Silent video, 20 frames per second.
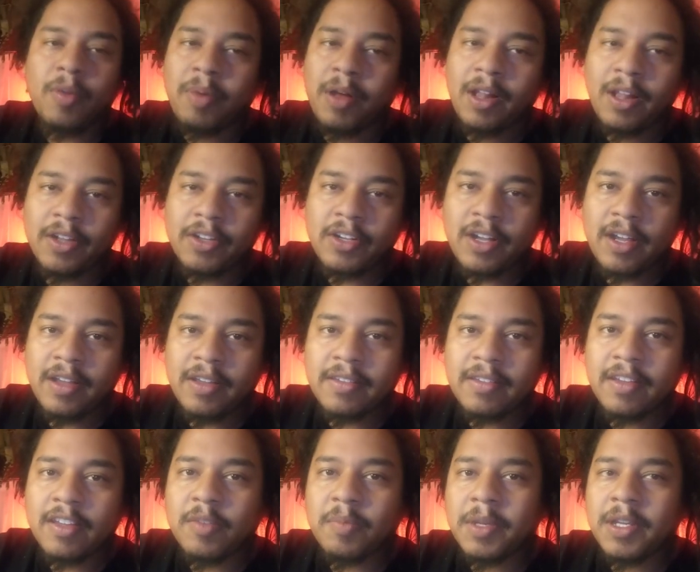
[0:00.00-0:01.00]
why I won't
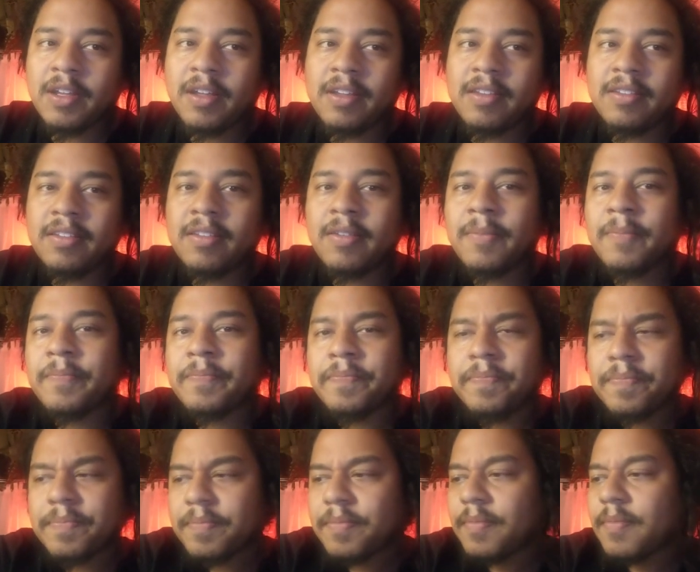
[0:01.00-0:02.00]
apologize is
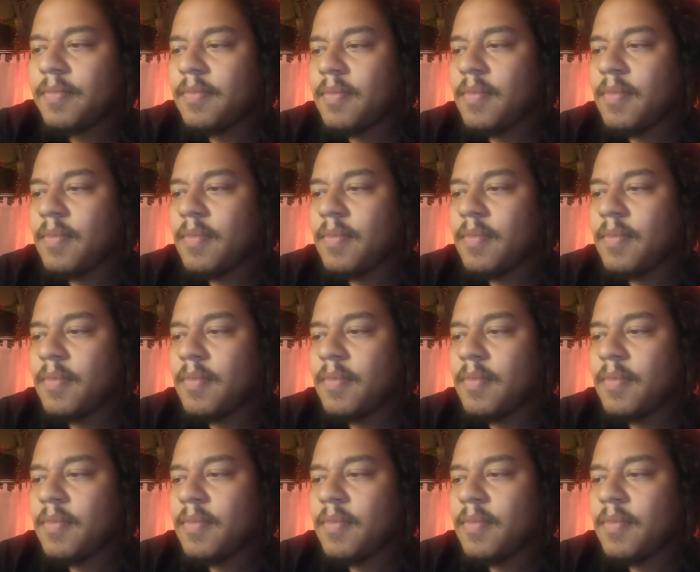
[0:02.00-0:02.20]
because,